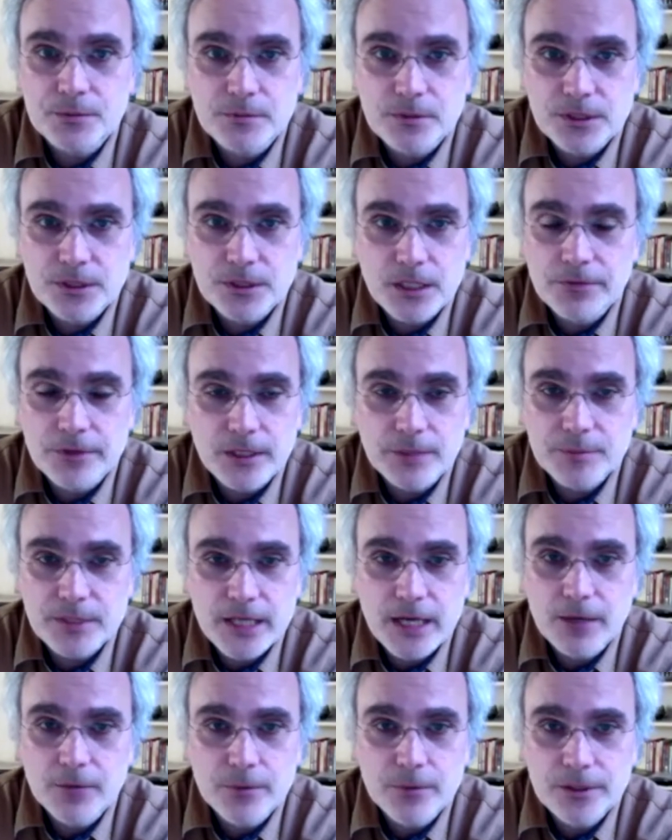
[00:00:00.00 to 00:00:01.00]
stuff comes
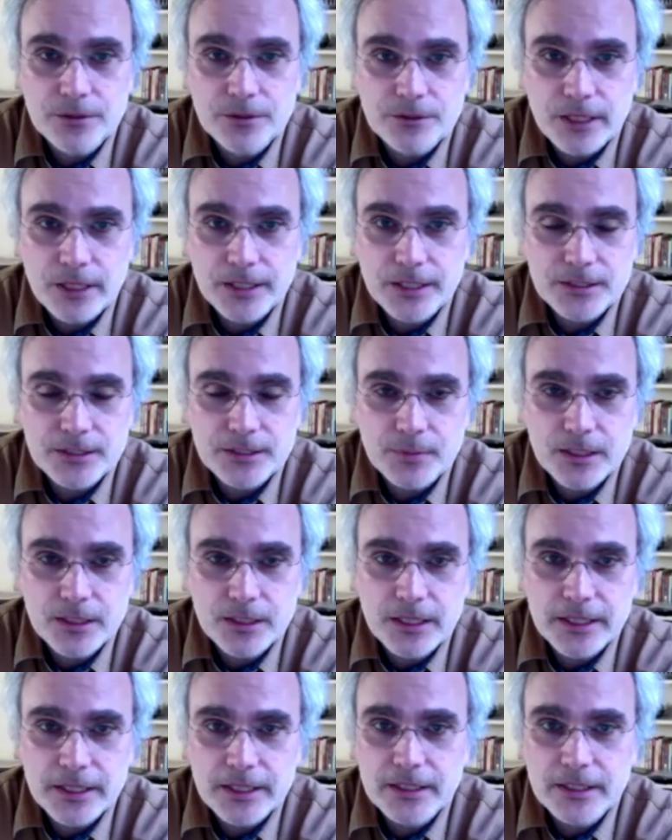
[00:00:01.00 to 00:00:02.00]
out when you try something
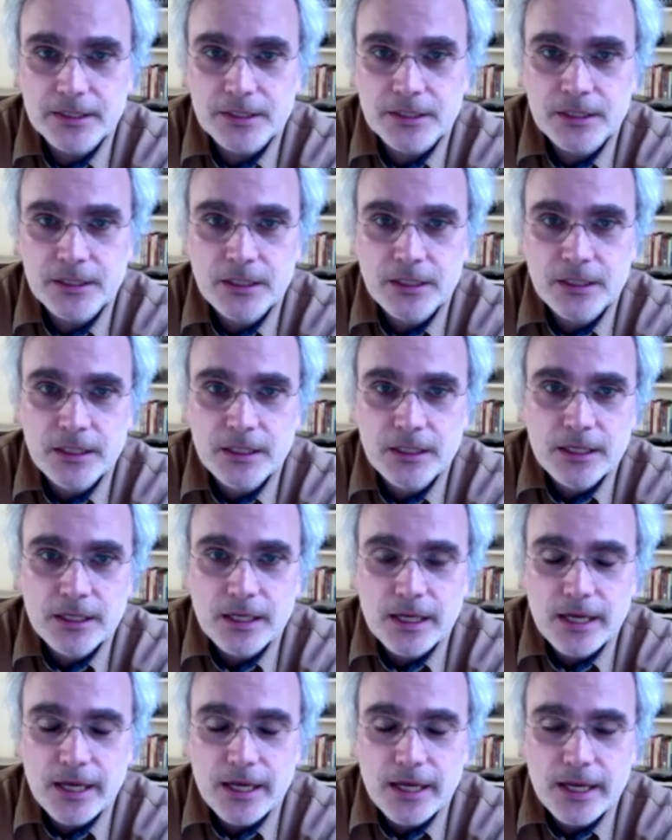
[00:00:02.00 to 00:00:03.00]
like this.
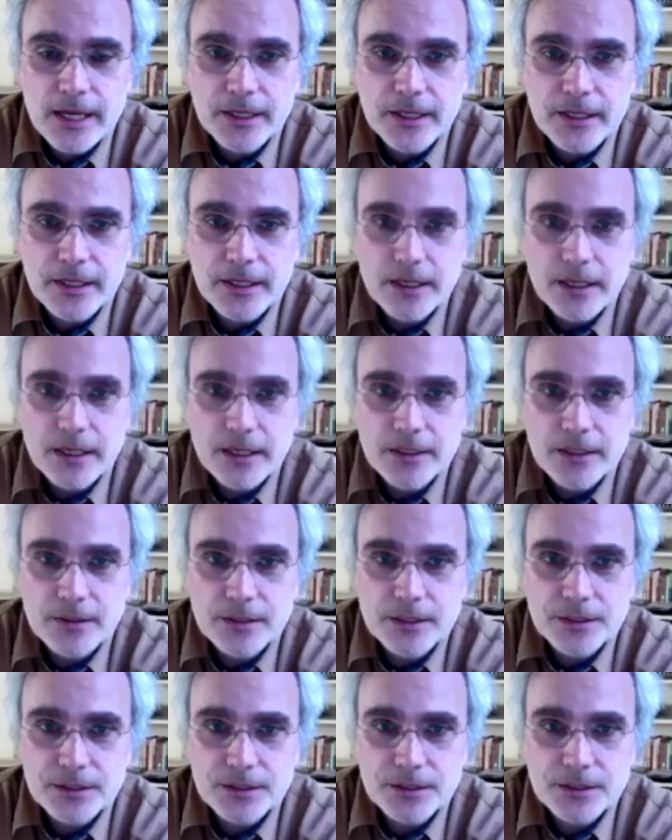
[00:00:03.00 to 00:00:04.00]
And
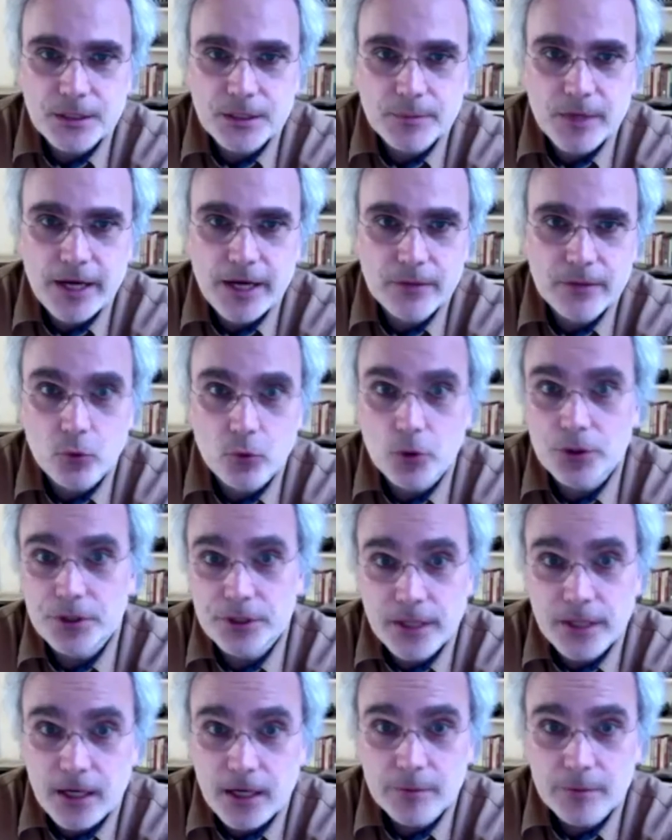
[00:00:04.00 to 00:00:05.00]
this is some kind of ordered
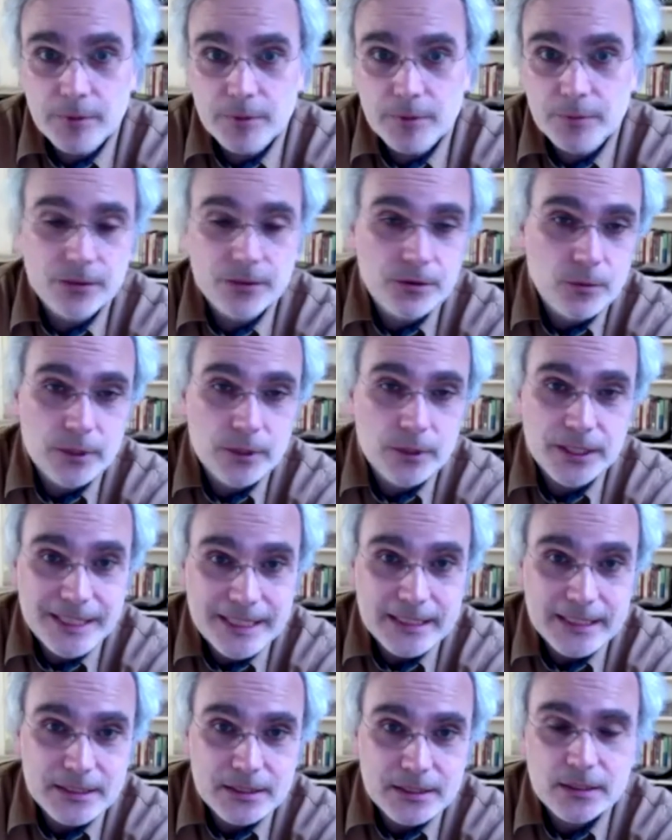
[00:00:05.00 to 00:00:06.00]
carbon. We don't know what it
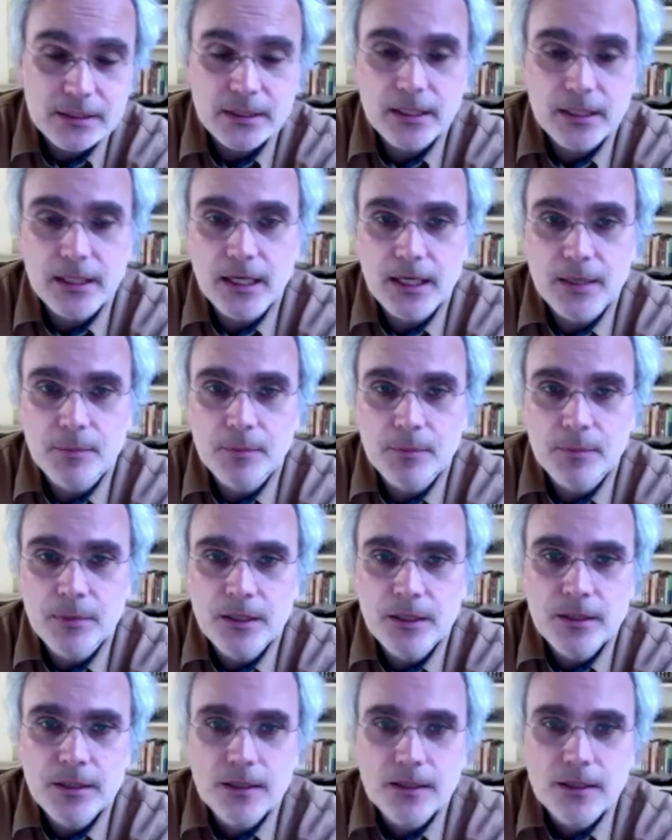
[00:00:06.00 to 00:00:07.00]
is.
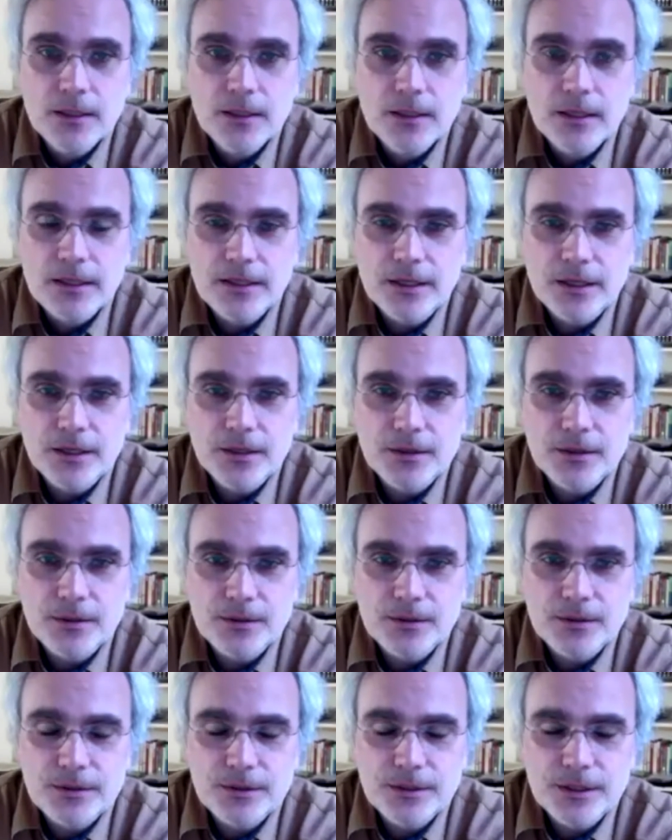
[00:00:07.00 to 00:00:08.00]
Do
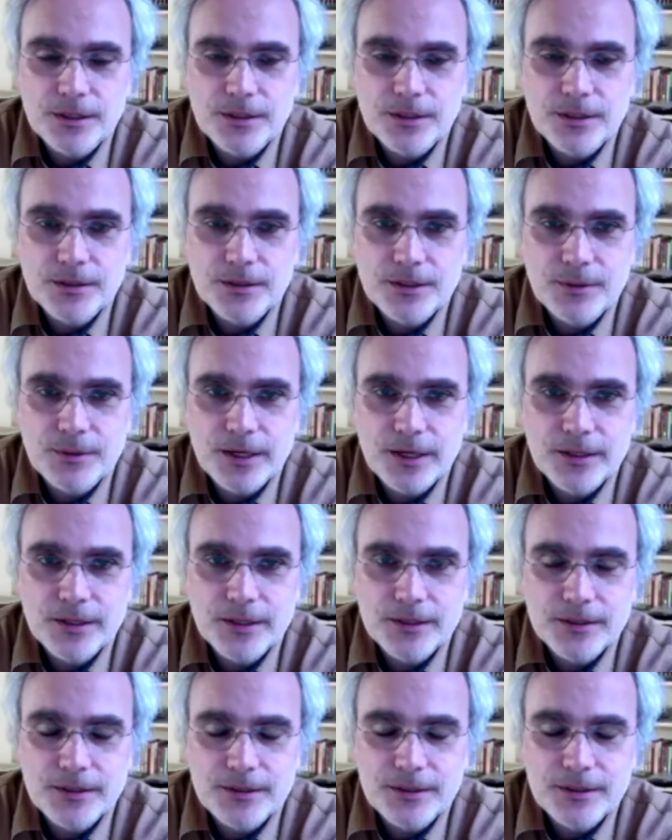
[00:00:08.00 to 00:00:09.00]
you want
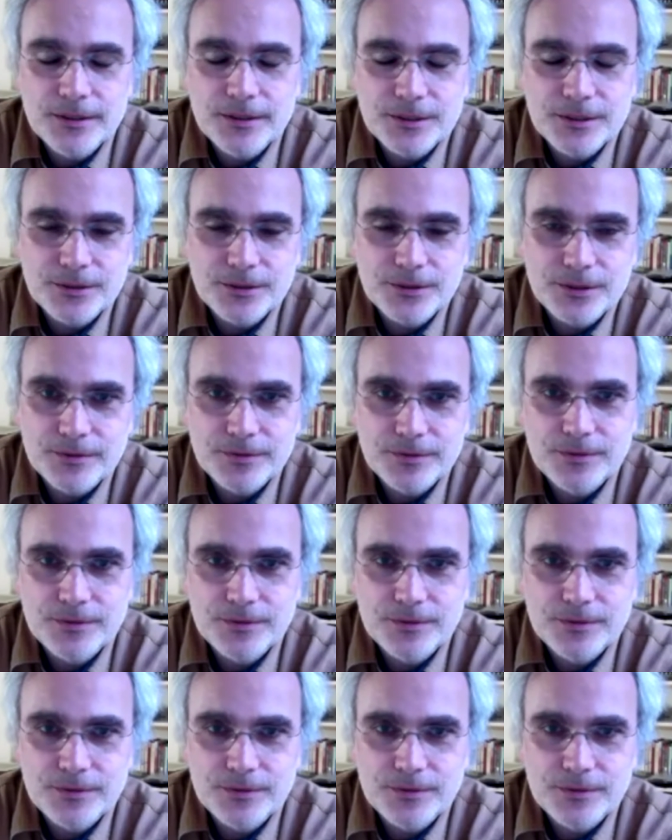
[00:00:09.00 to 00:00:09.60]
to, he sort of